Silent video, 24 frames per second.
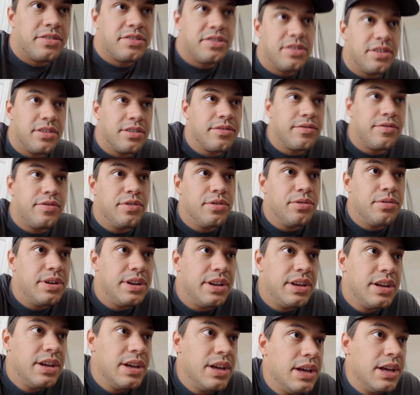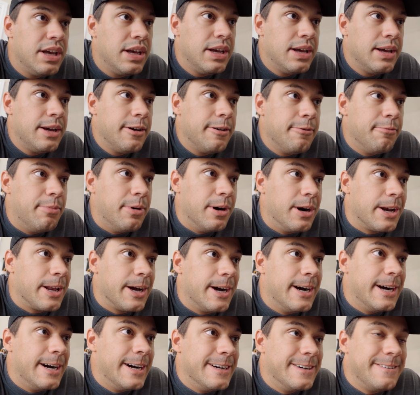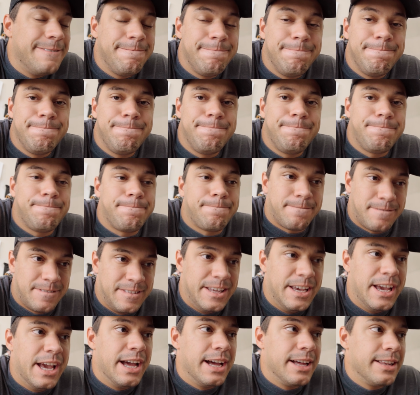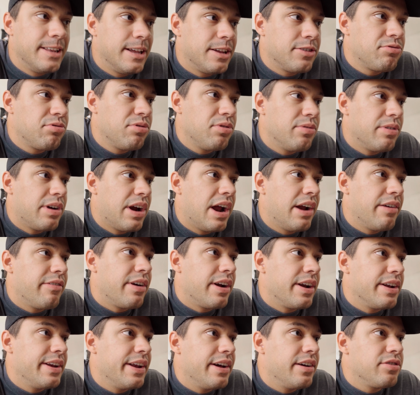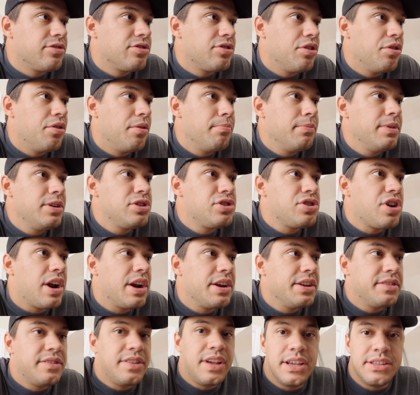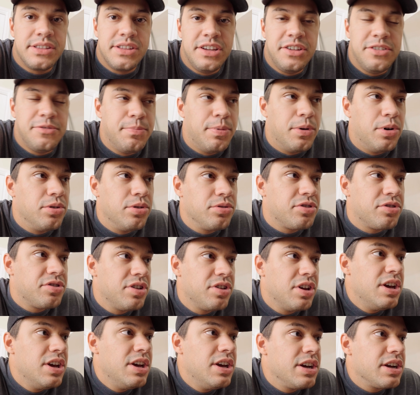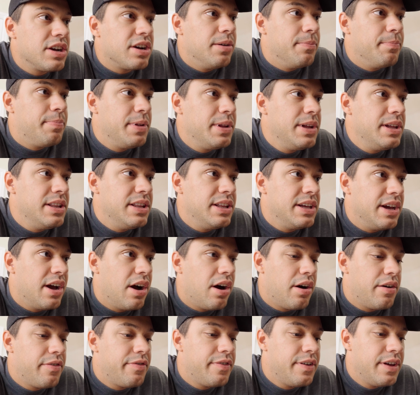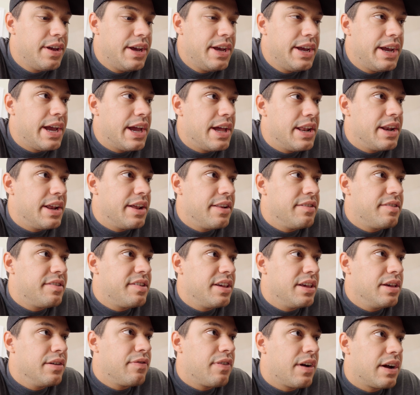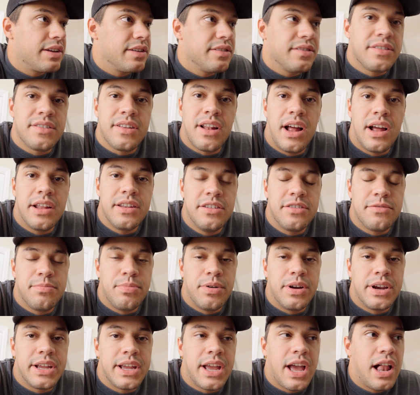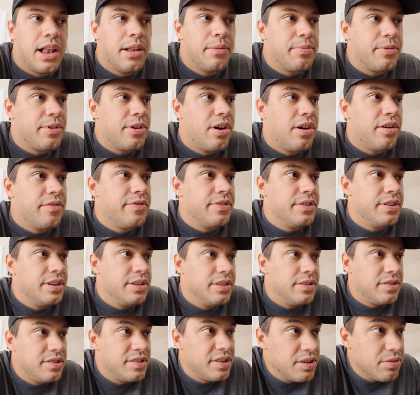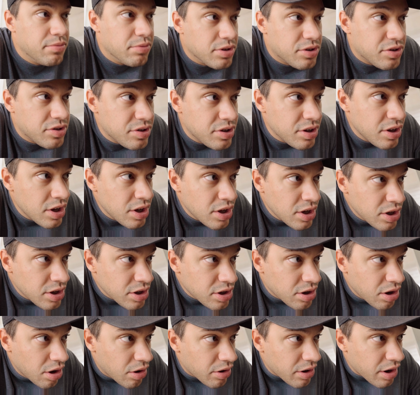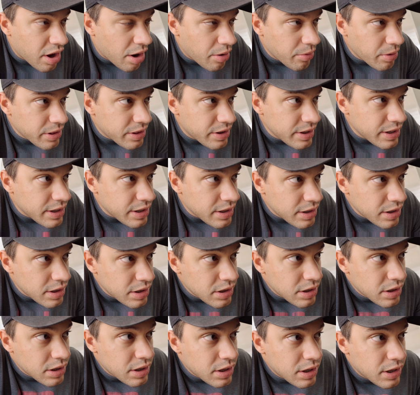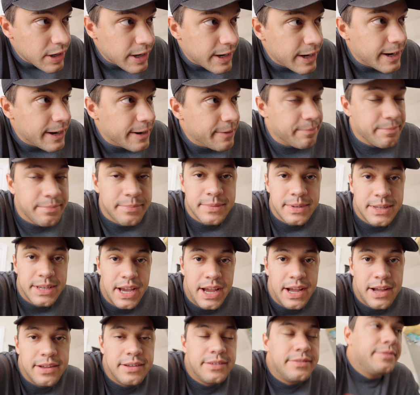steering fluid. But yeah, that's where we're at right now. So I'm gonna try to take these bolts completely off and then see if I can slide this brake caliper off and then see what's going on with it. Yeah.